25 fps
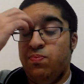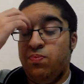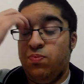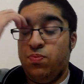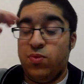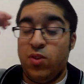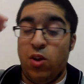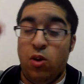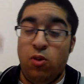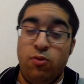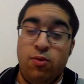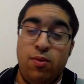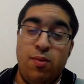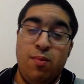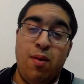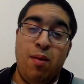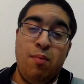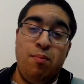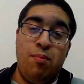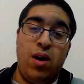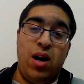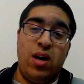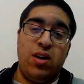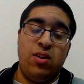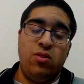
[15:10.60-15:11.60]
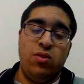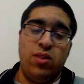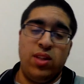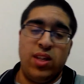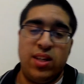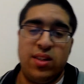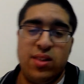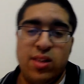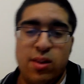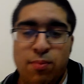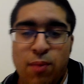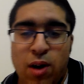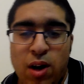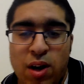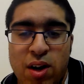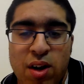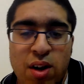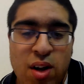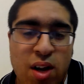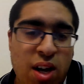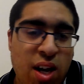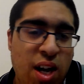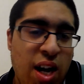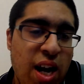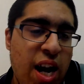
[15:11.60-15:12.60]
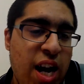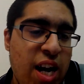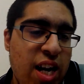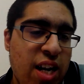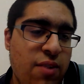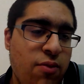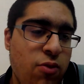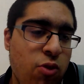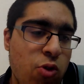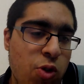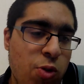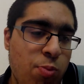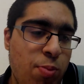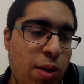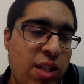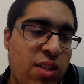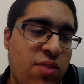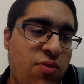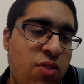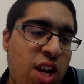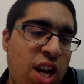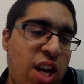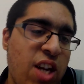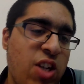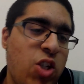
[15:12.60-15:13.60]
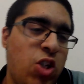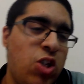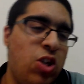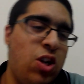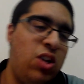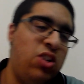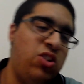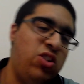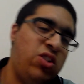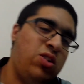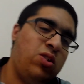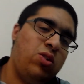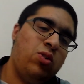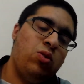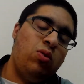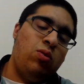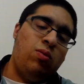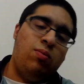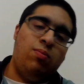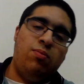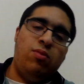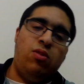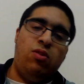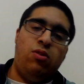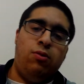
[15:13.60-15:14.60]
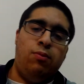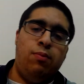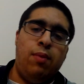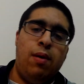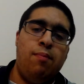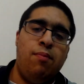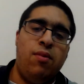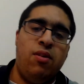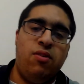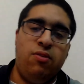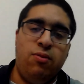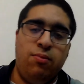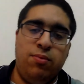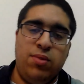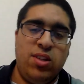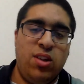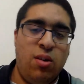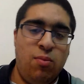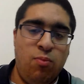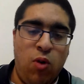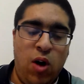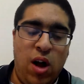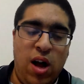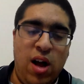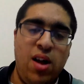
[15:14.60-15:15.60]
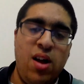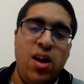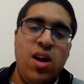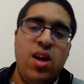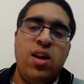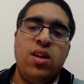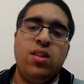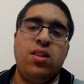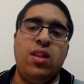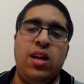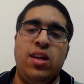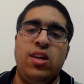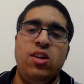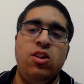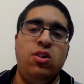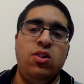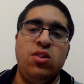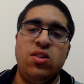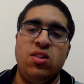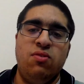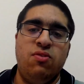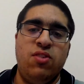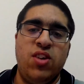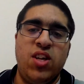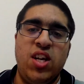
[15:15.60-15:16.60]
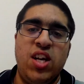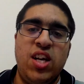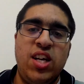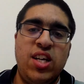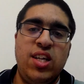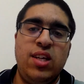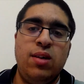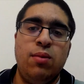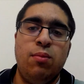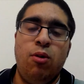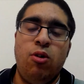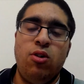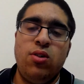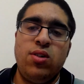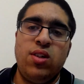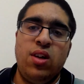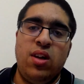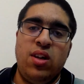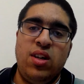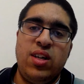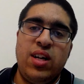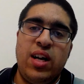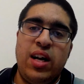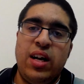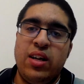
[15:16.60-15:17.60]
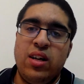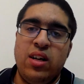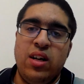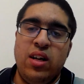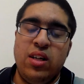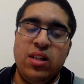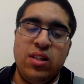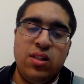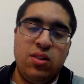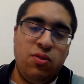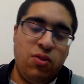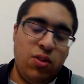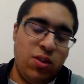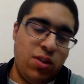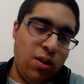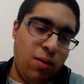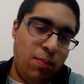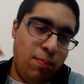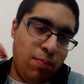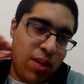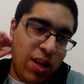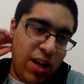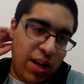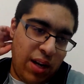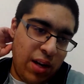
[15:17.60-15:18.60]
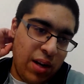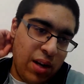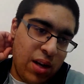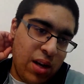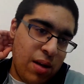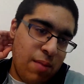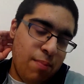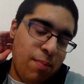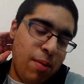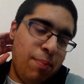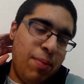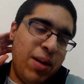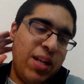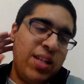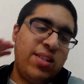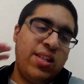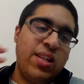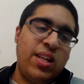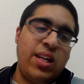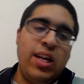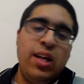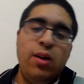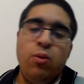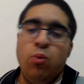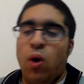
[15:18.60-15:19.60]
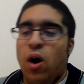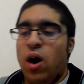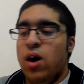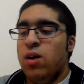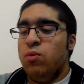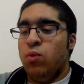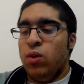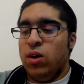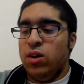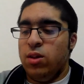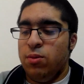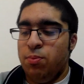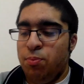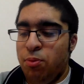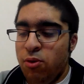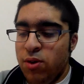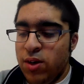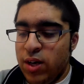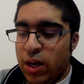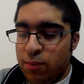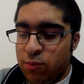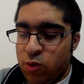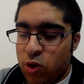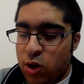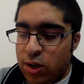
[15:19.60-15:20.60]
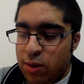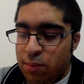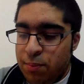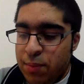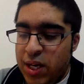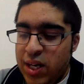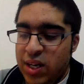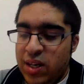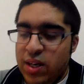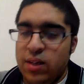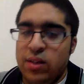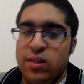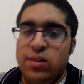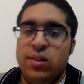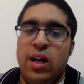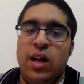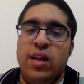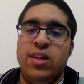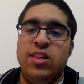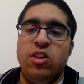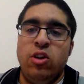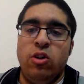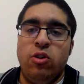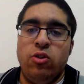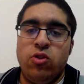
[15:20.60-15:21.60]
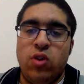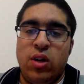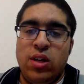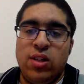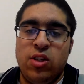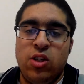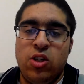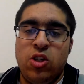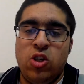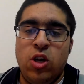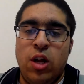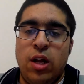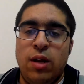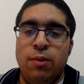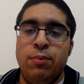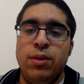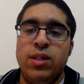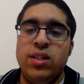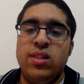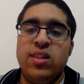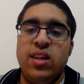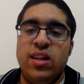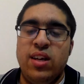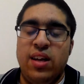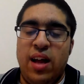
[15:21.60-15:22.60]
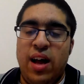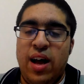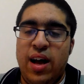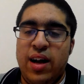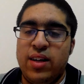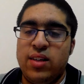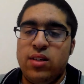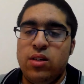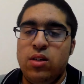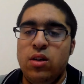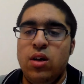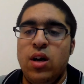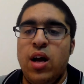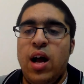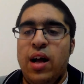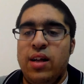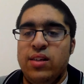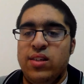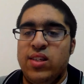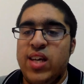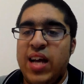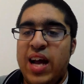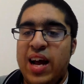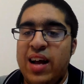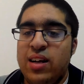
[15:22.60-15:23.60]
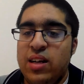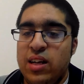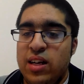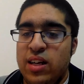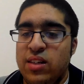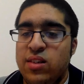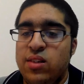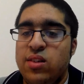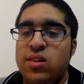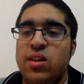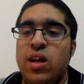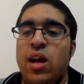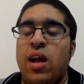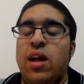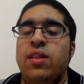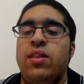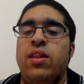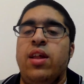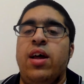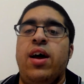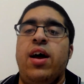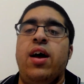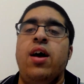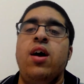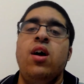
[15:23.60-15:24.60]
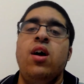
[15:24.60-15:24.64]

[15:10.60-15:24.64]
don't remember. I don't think it's in my A-level specification. I just sort of remember from somewhere that you use a vanadium oxide catalyst for something. But basically, what the point I'm trying to make is that, you know, transition elements can act as catalysts, and their